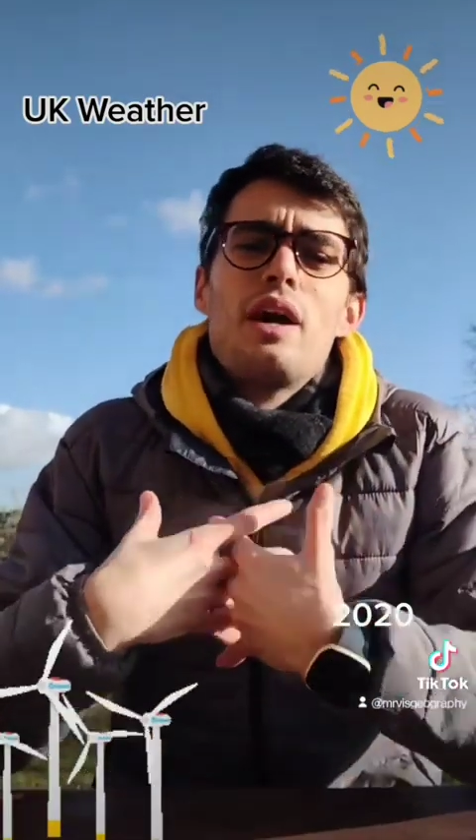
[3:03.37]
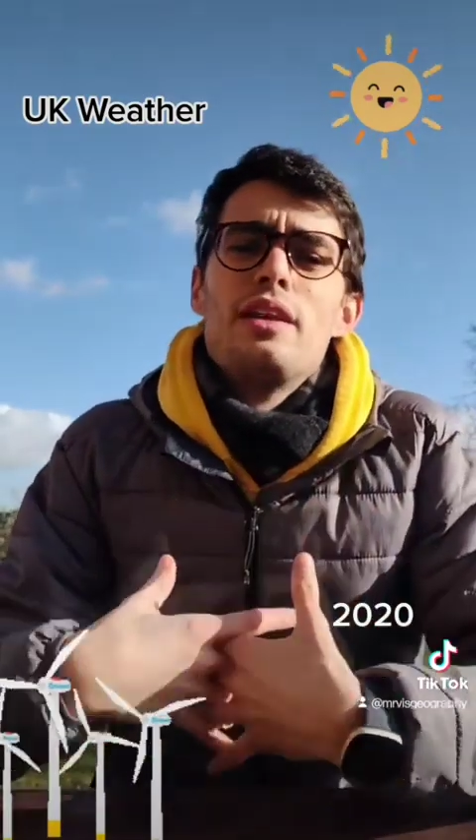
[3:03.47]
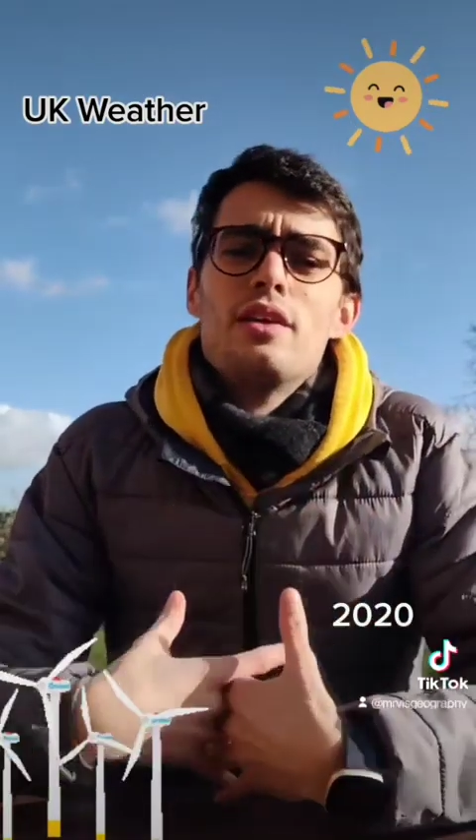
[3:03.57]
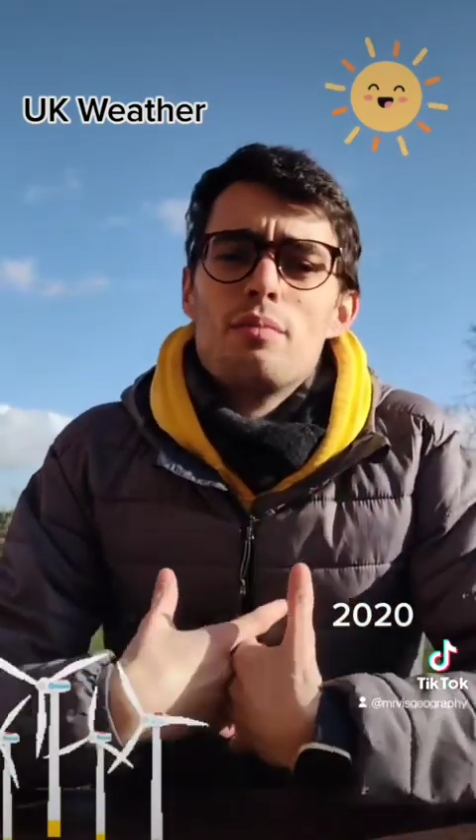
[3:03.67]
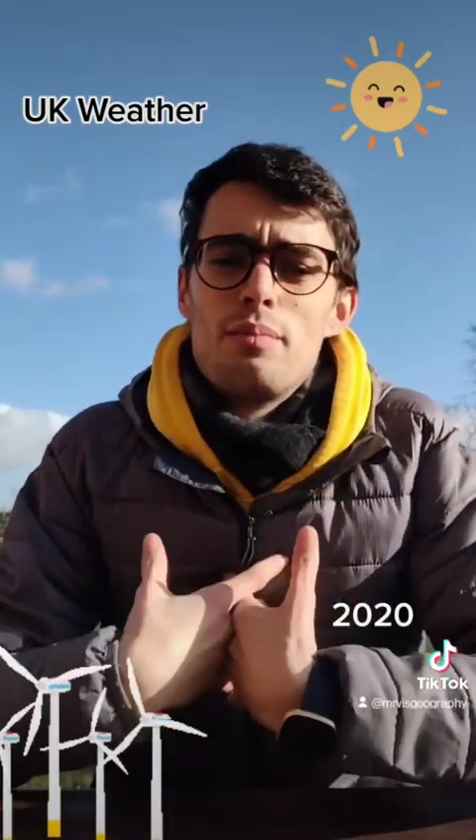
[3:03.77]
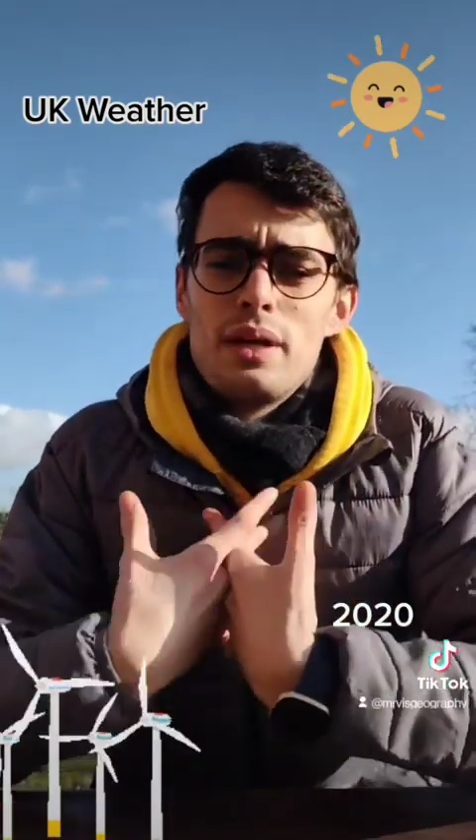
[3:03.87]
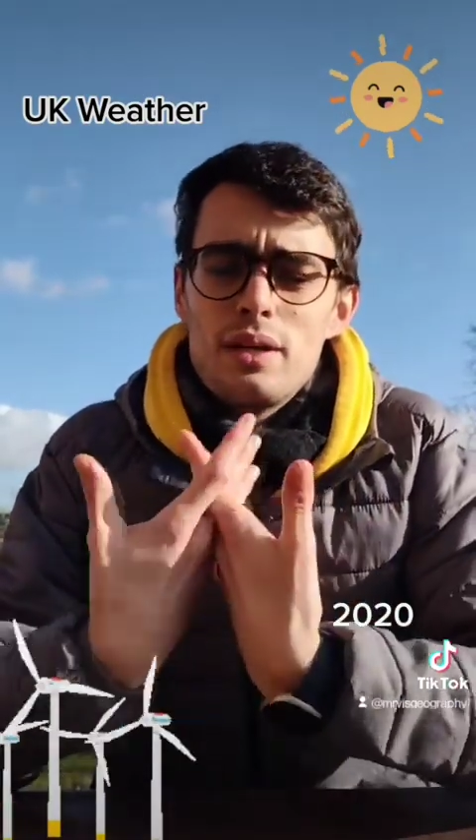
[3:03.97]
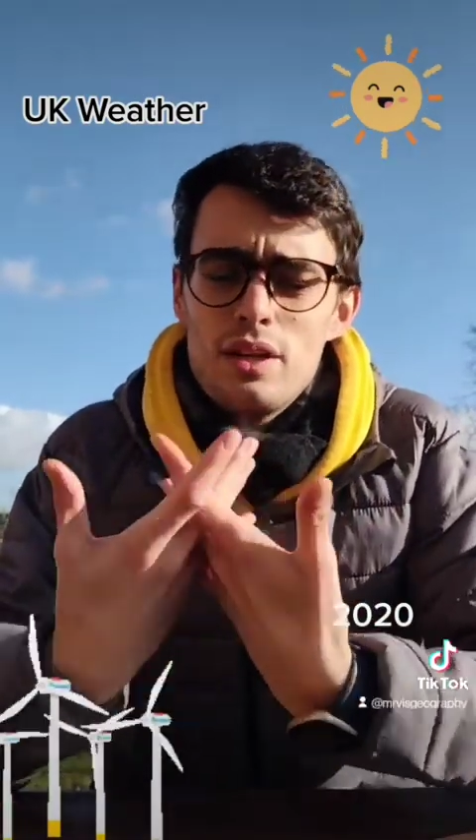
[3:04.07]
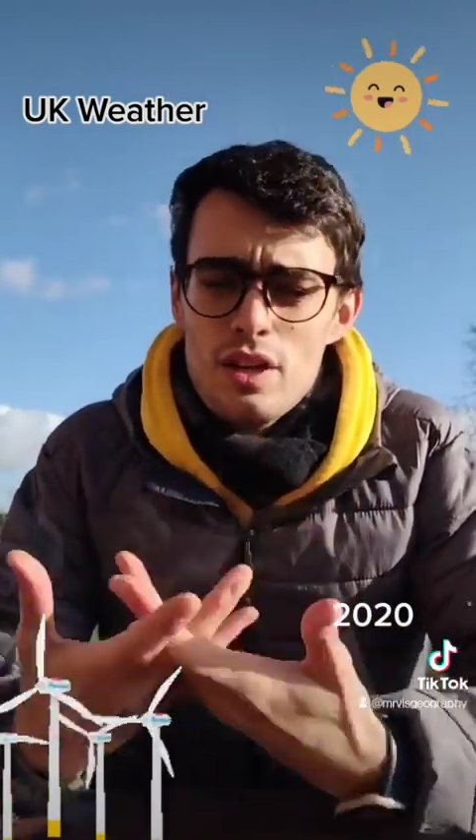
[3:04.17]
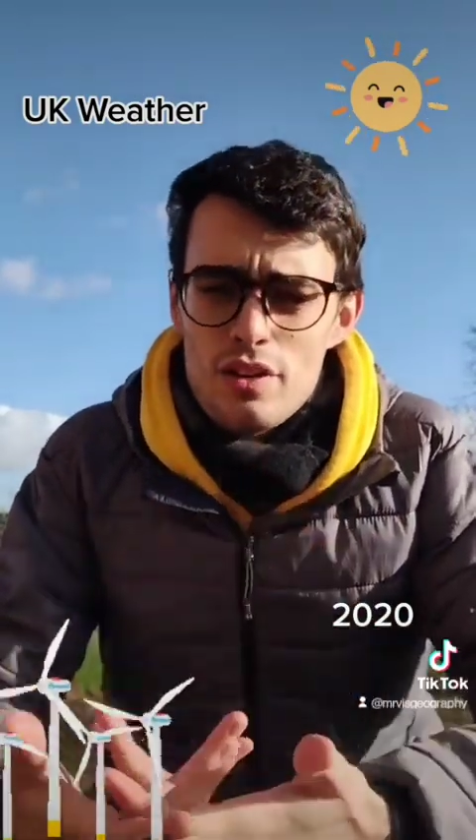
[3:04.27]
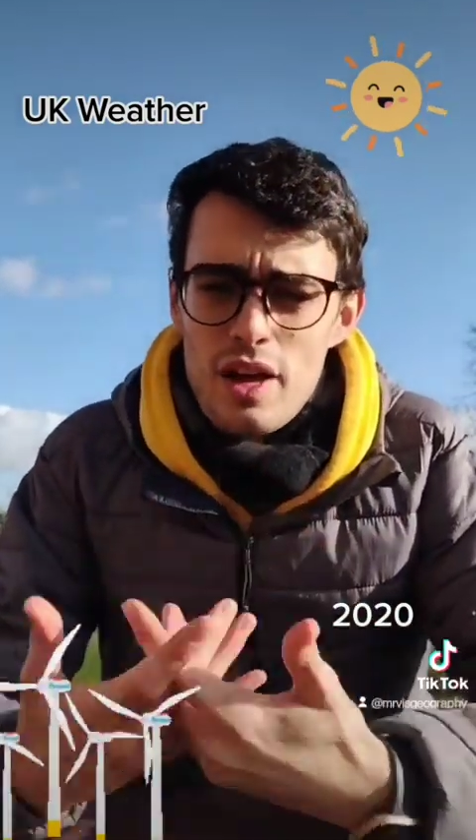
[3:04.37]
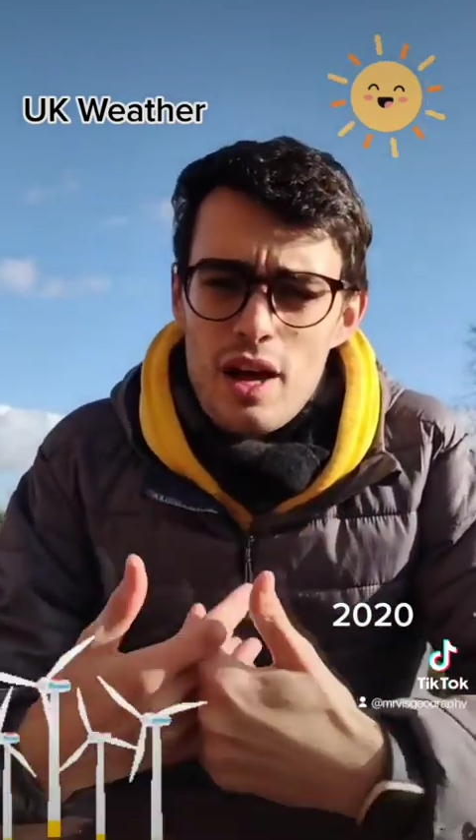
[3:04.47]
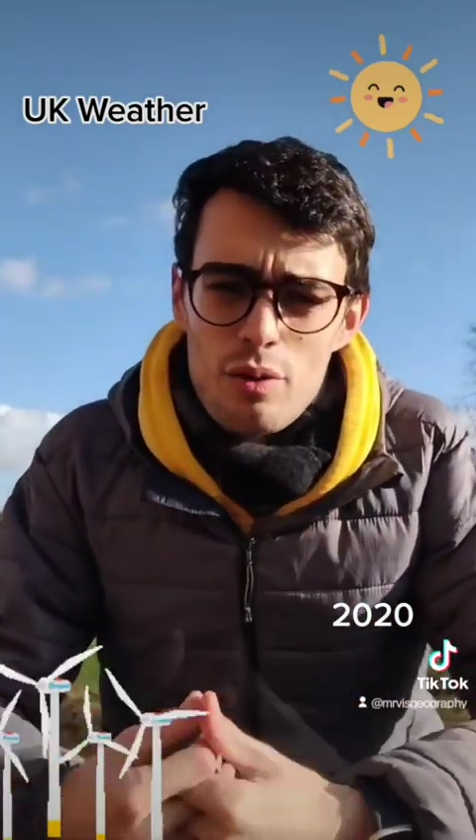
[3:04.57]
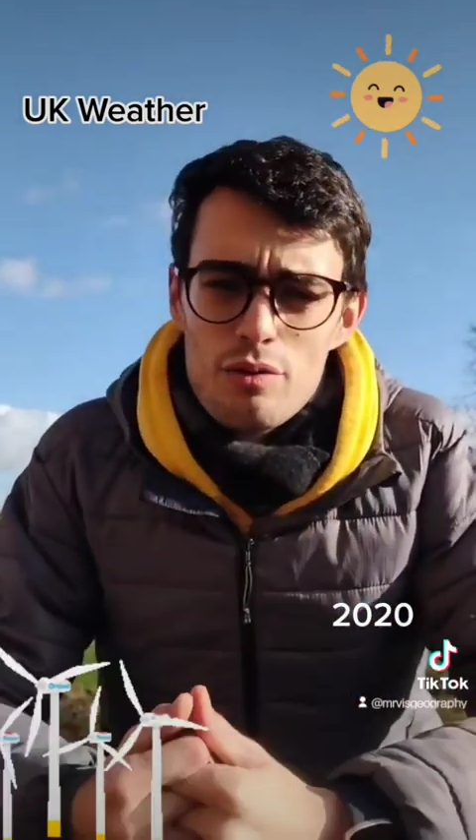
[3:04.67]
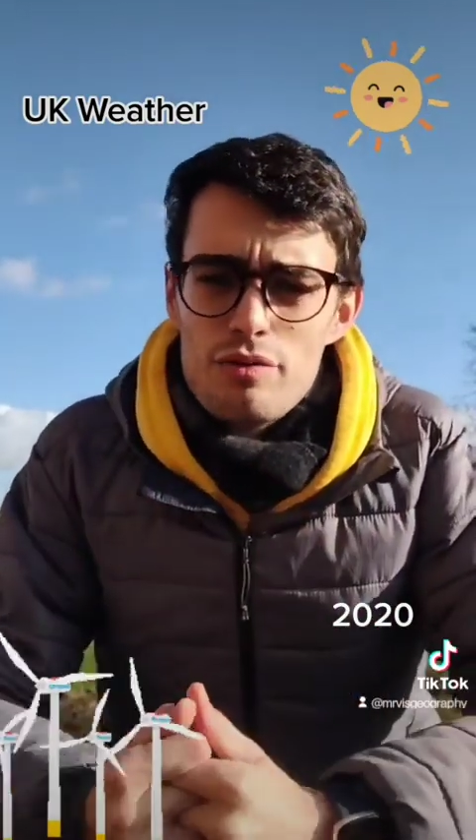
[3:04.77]
end up being in another
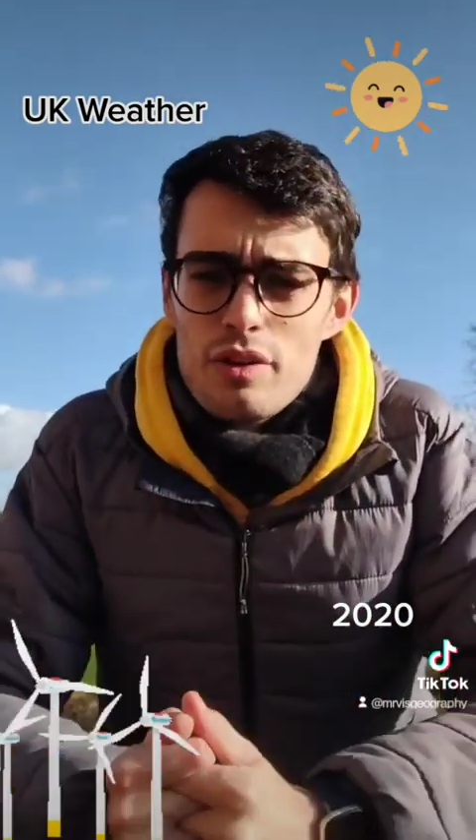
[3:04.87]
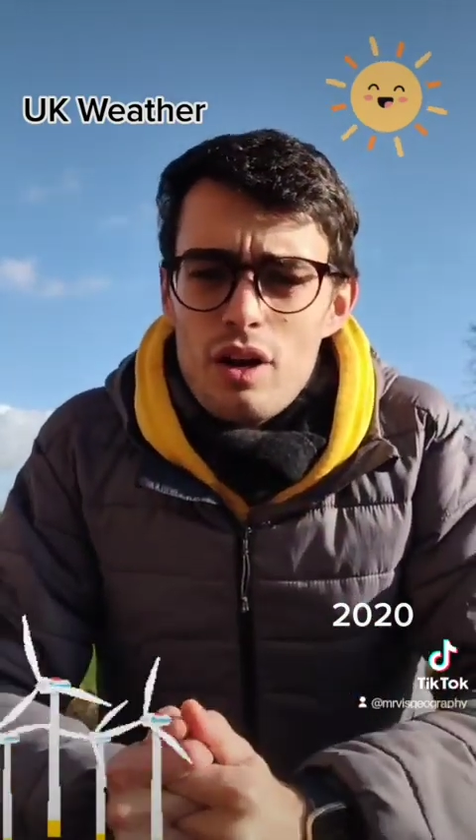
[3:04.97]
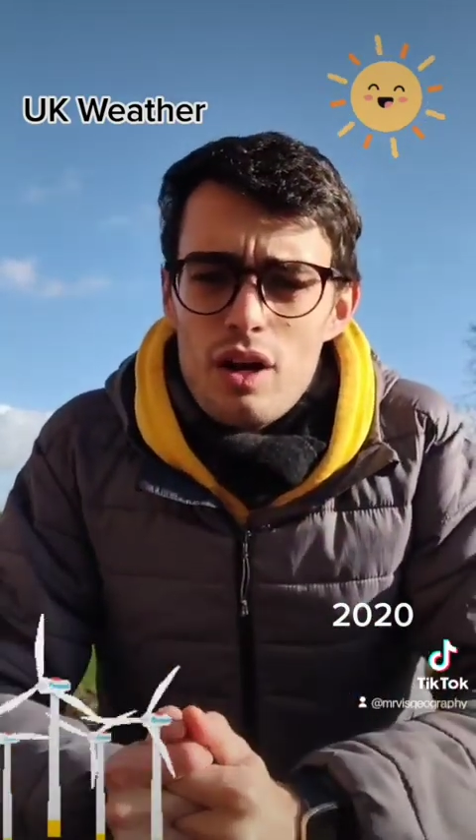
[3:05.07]
area of